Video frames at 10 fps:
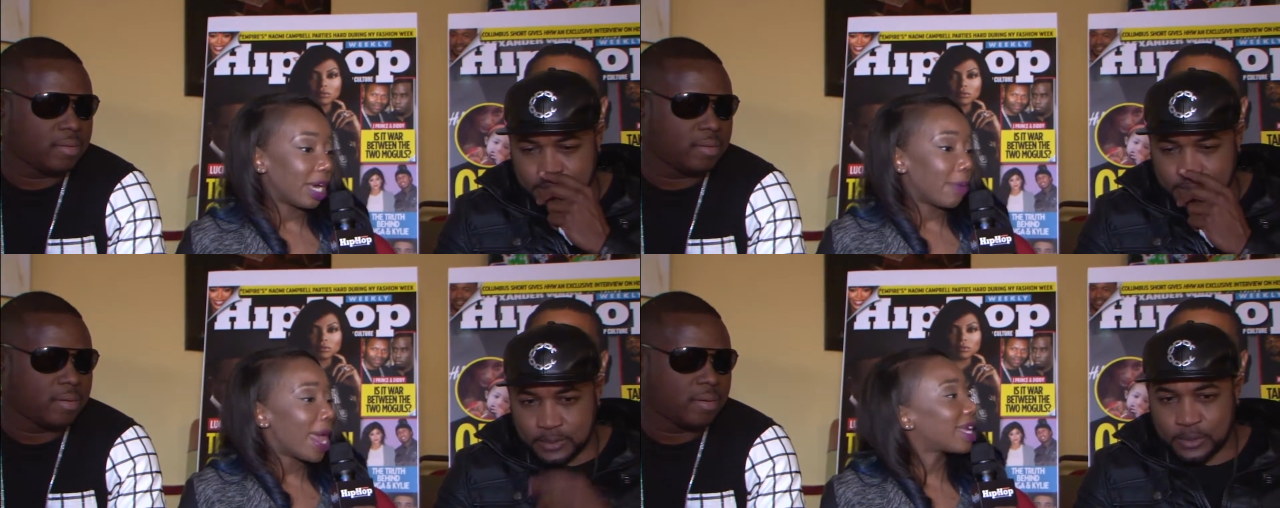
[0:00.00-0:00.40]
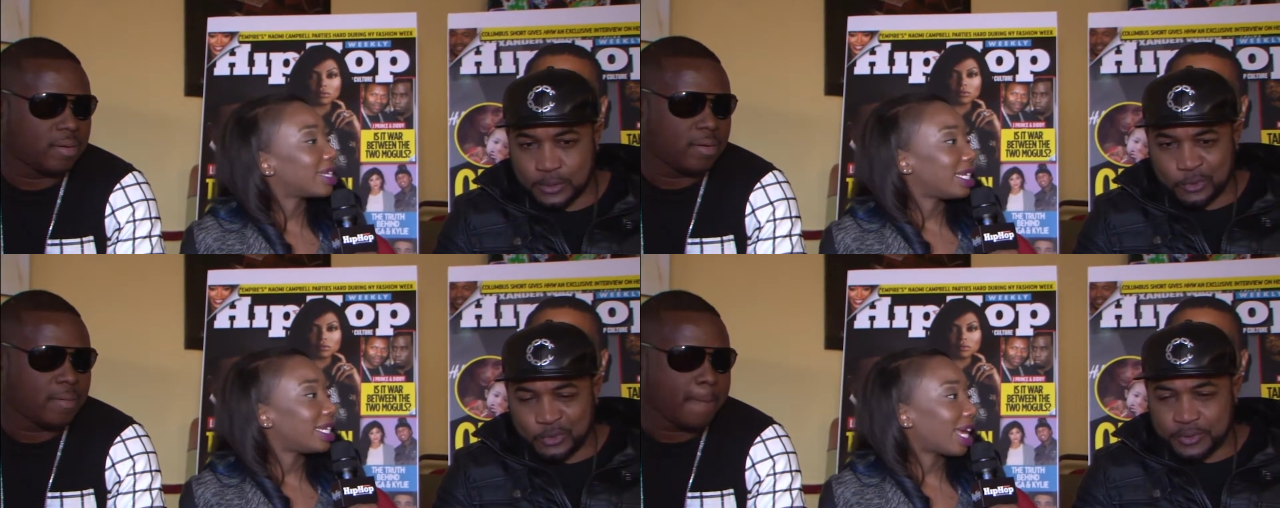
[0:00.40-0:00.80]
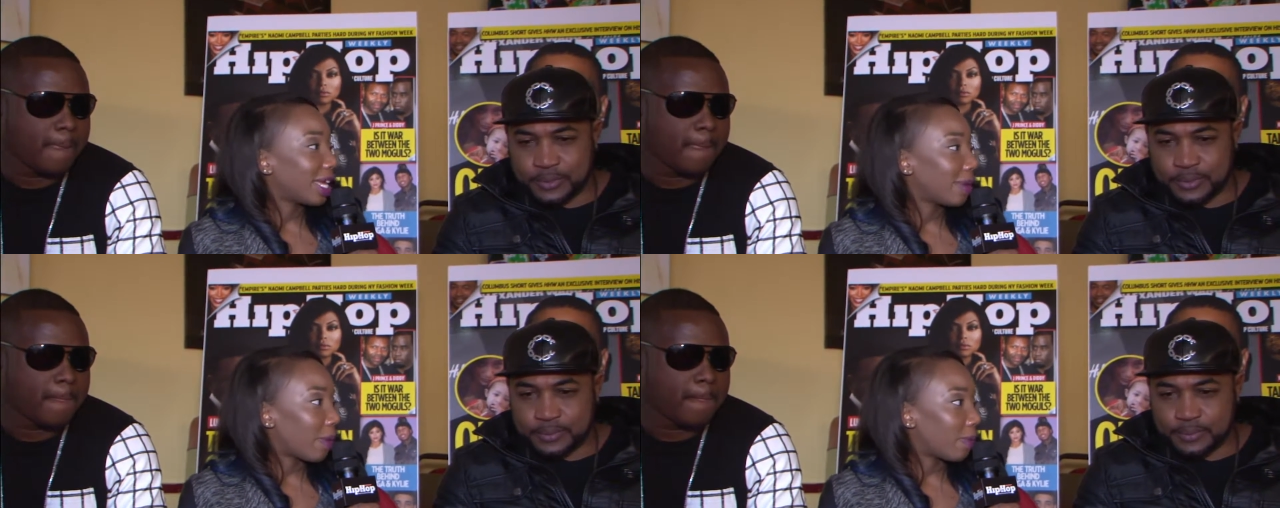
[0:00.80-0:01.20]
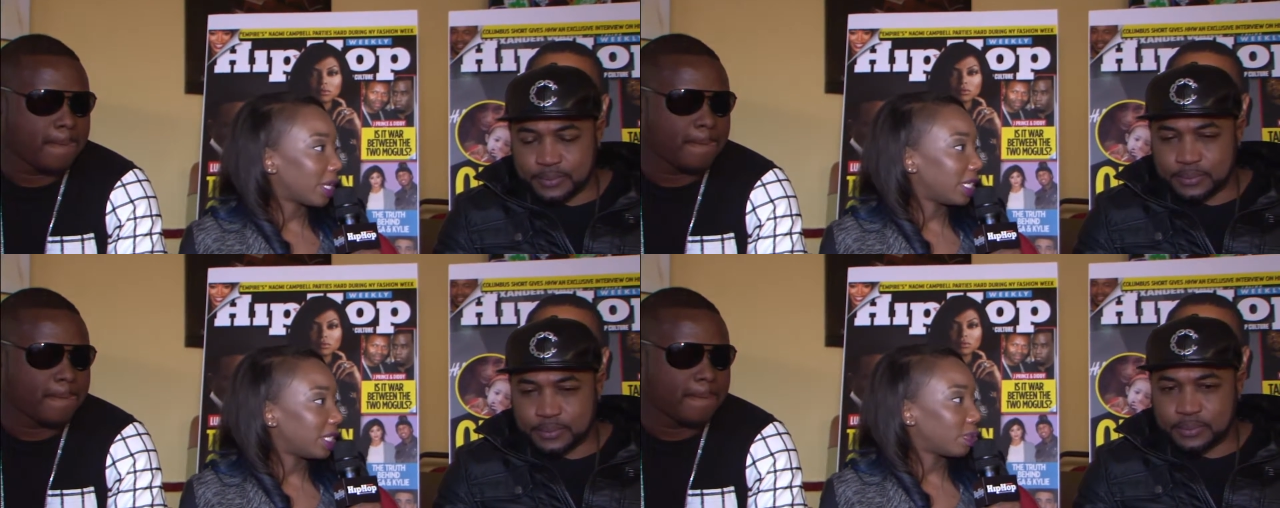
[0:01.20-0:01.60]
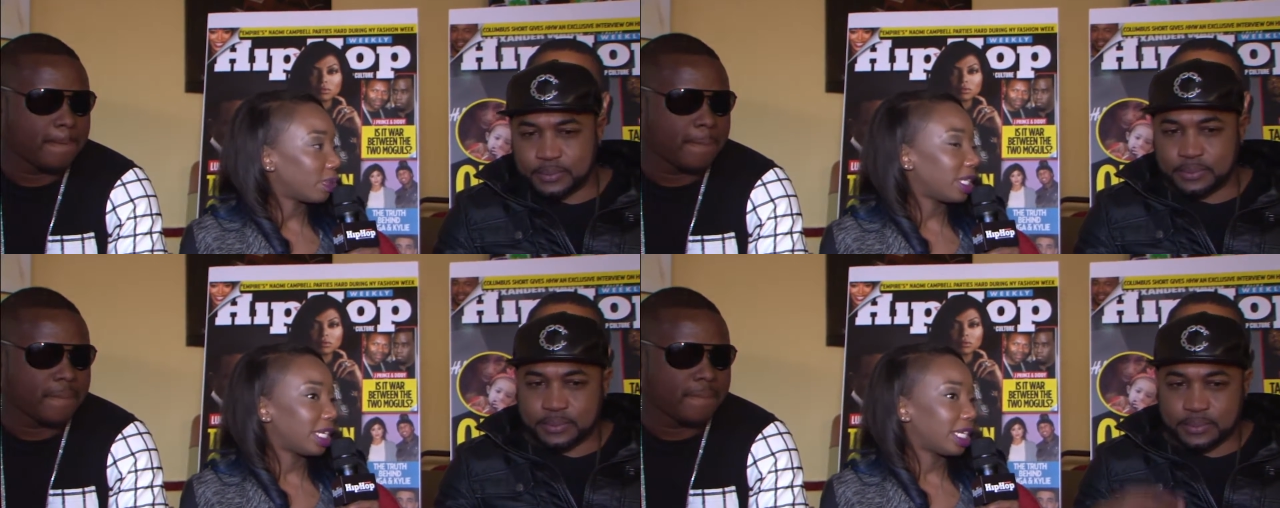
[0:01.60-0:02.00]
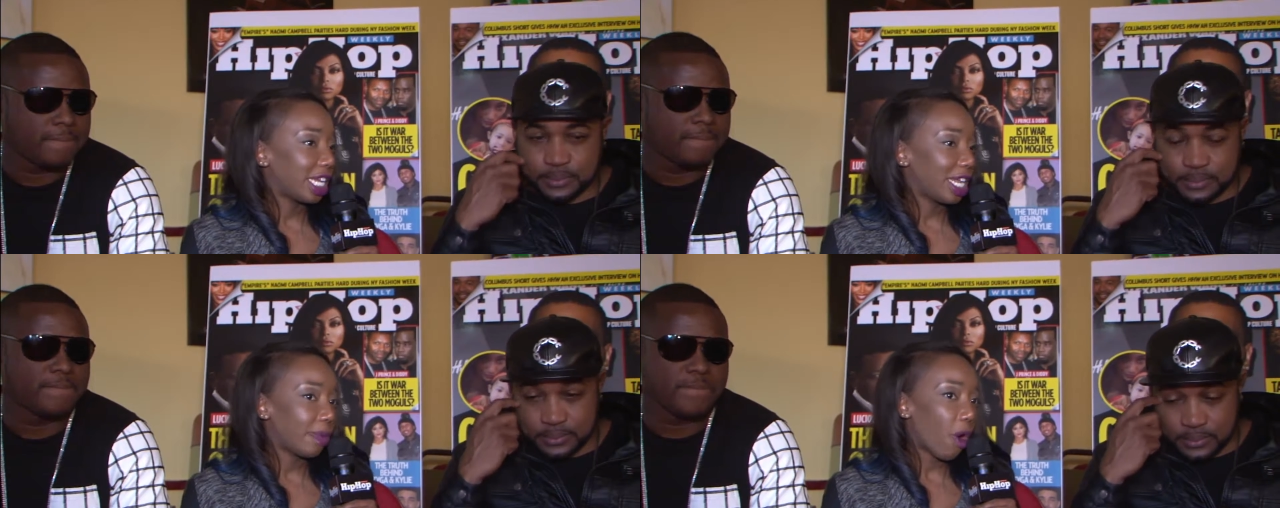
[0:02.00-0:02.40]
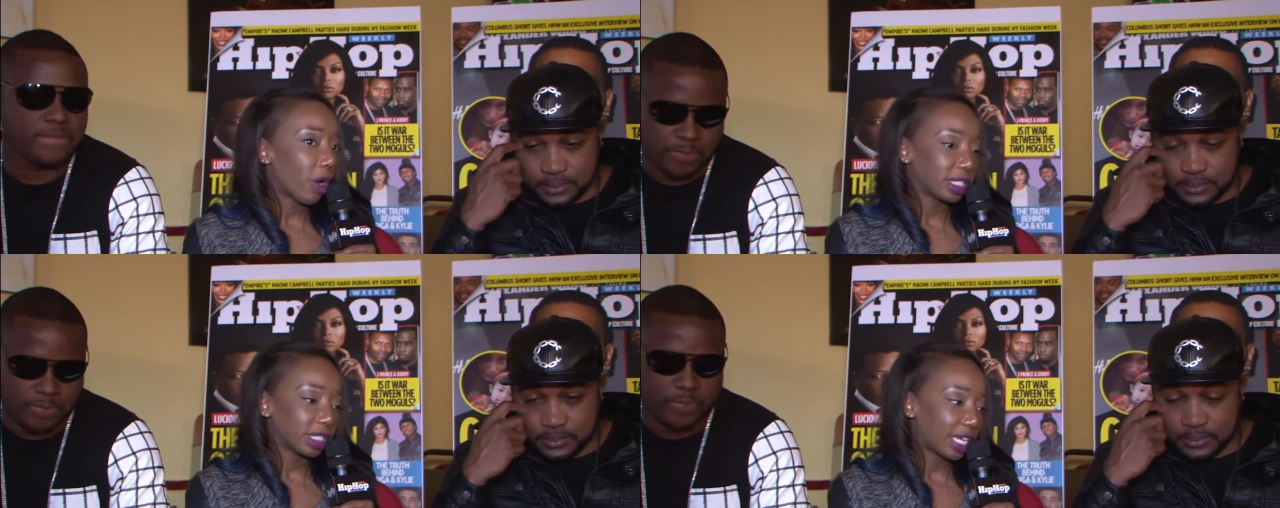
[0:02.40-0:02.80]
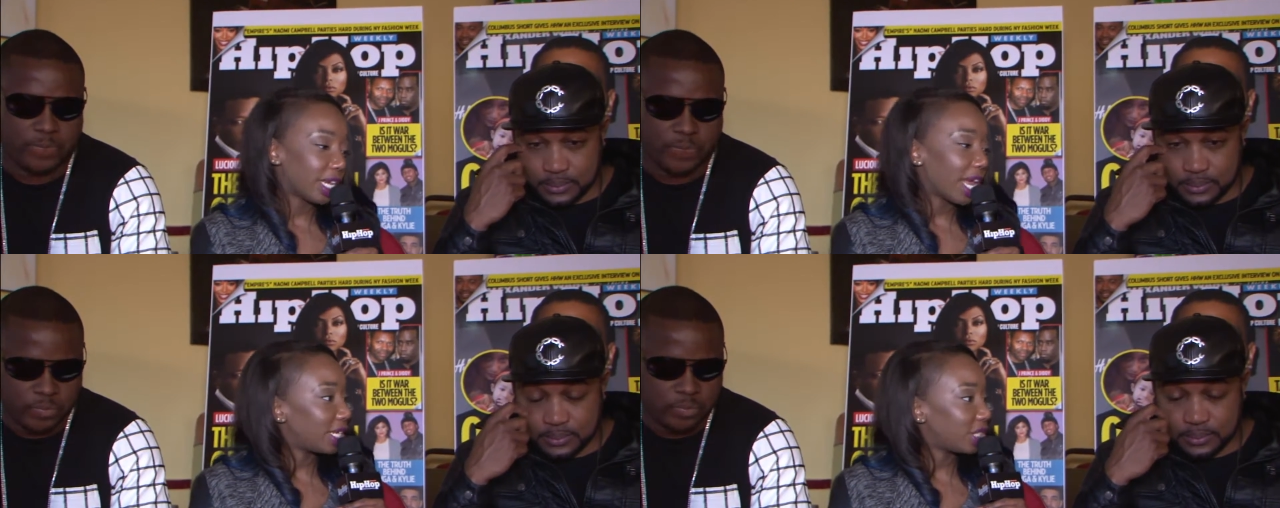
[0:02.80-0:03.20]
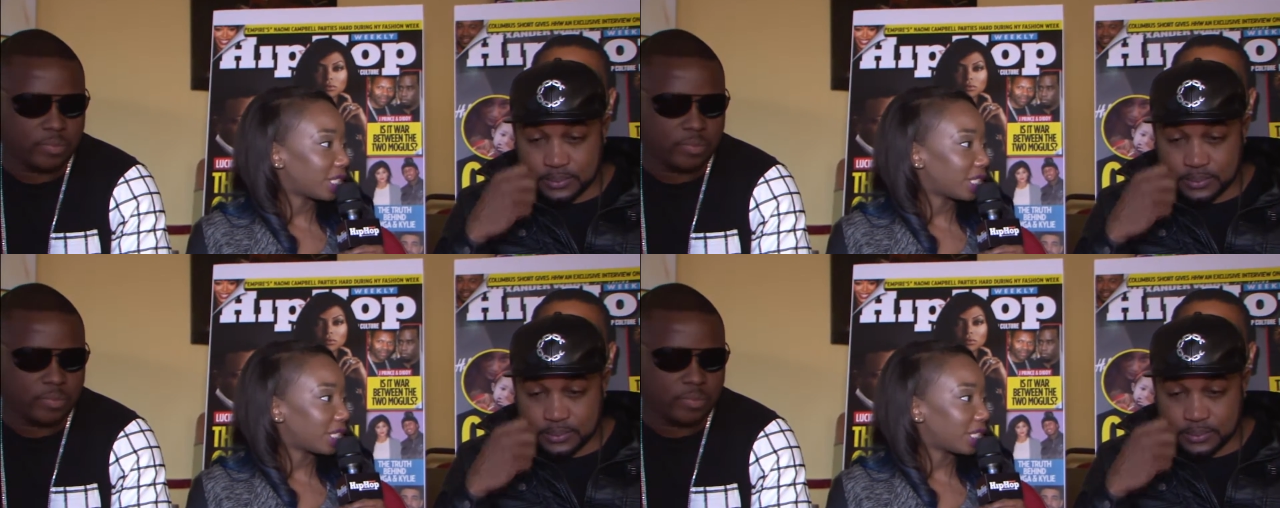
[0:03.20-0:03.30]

Speaker 1: a magazine like Hip Hop Weekly, to really keep artists like H